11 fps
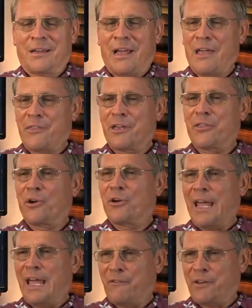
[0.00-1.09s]
I think they're
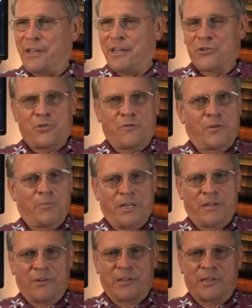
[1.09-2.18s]
laughing at you for
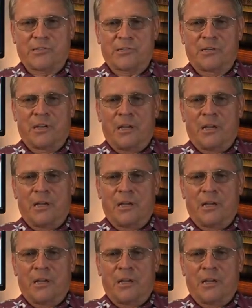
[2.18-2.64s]
believing this.